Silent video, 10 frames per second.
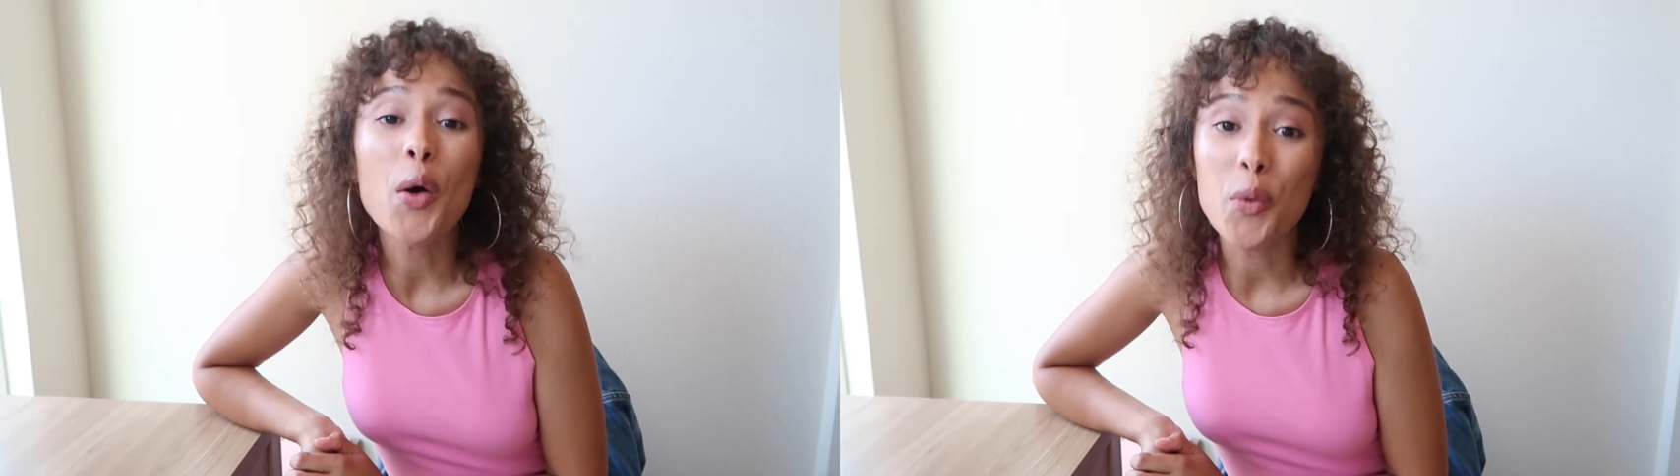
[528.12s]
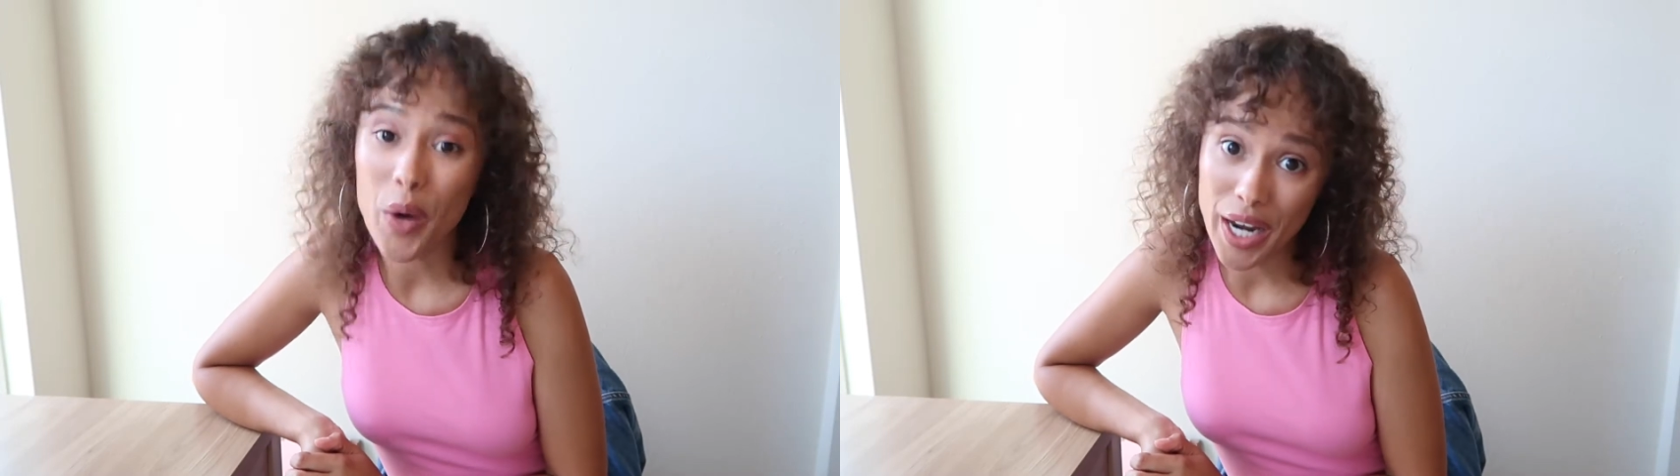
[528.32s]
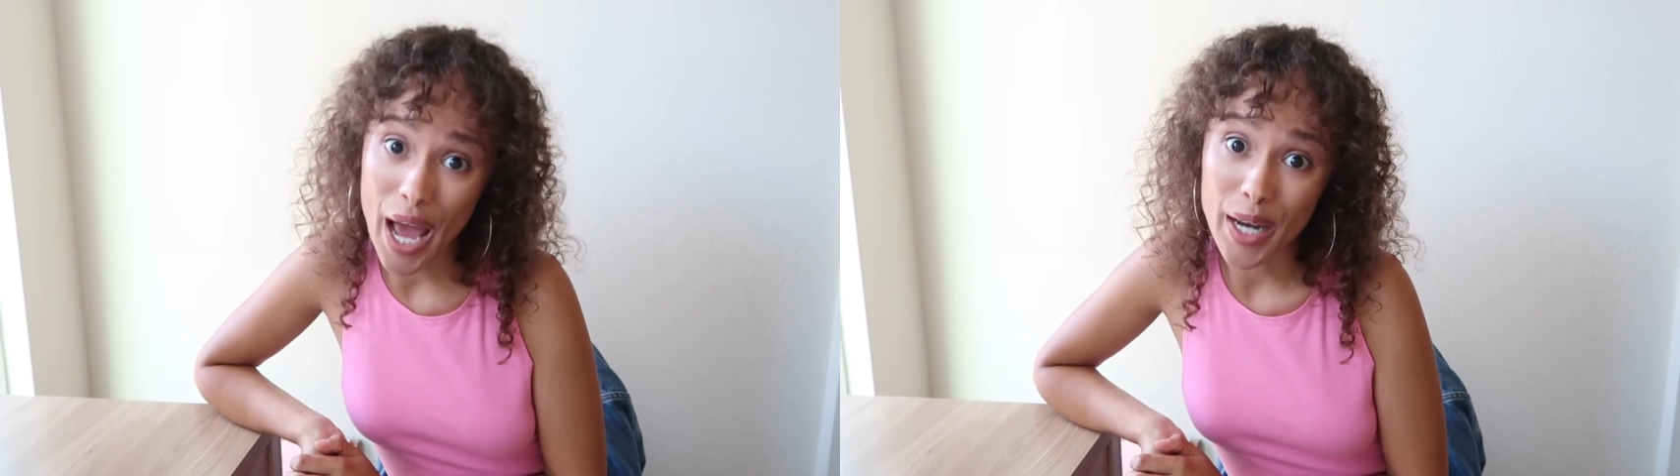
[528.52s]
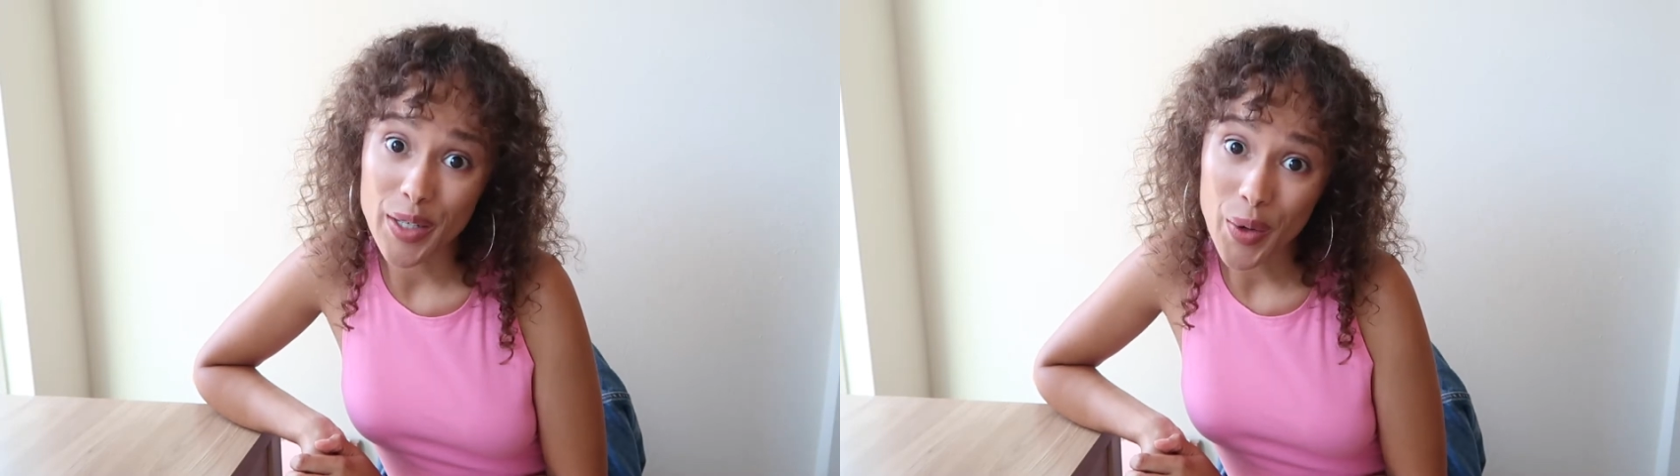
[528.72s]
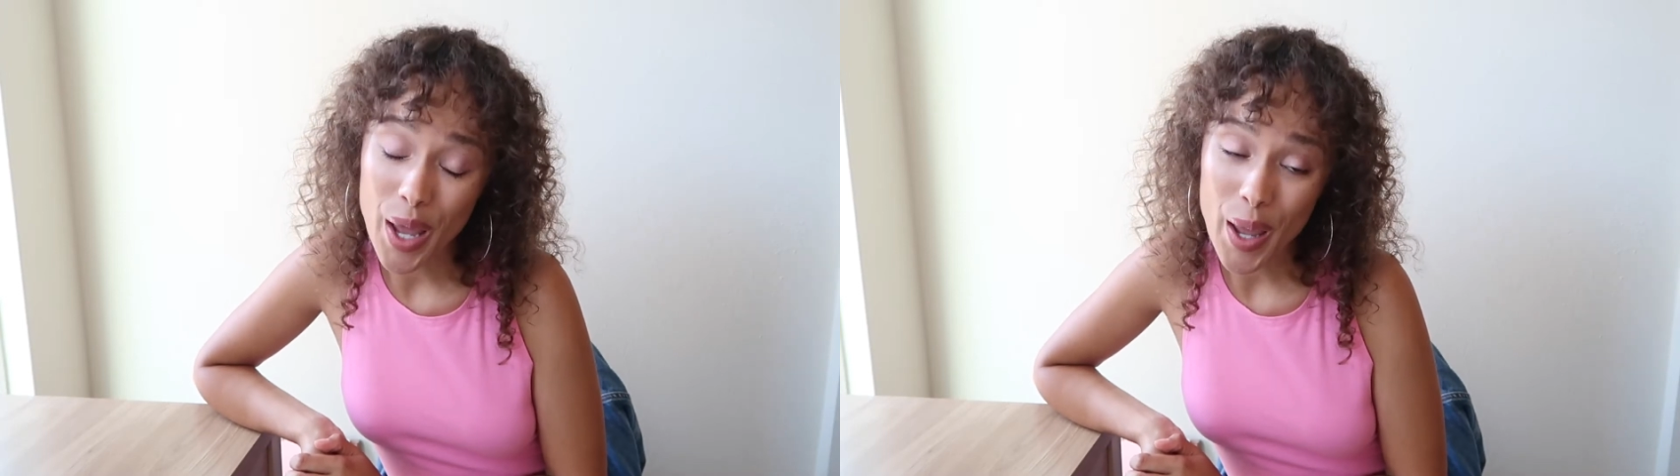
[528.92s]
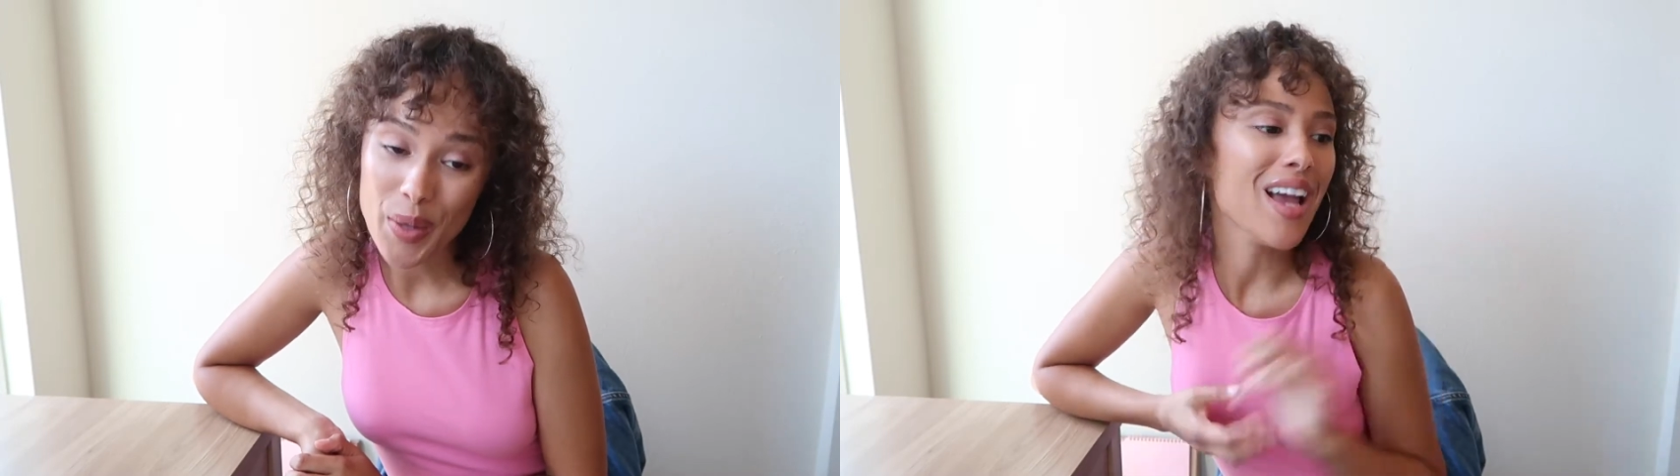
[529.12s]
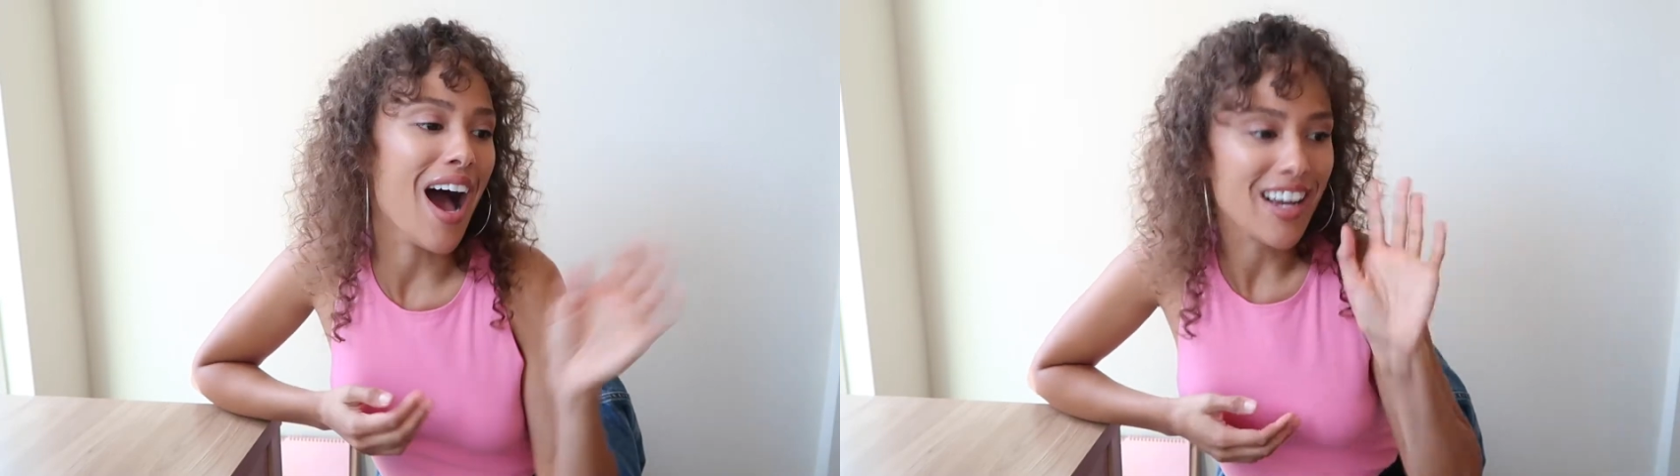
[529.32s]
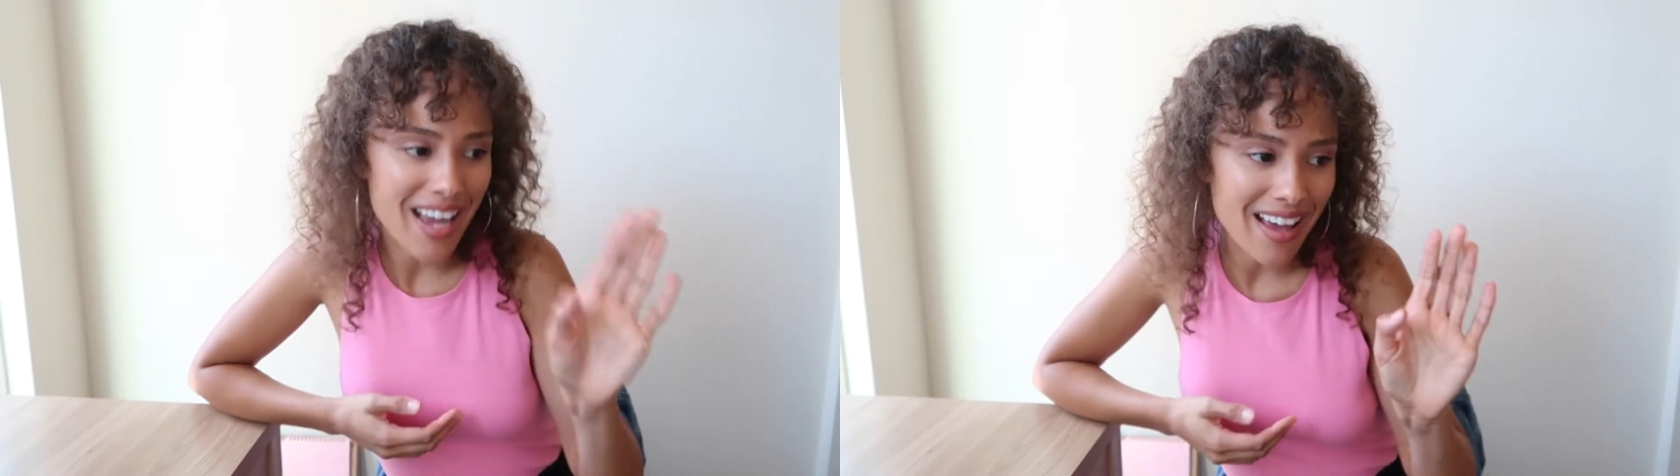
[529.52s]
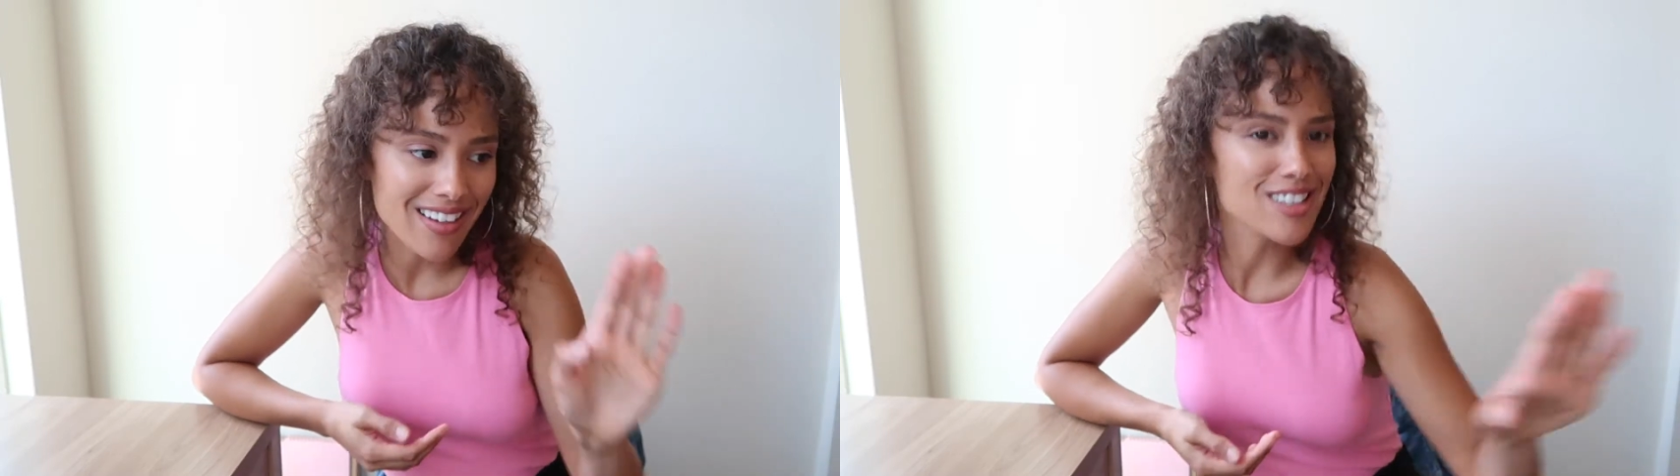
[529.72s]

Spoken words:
why not, okay? But yeah, again,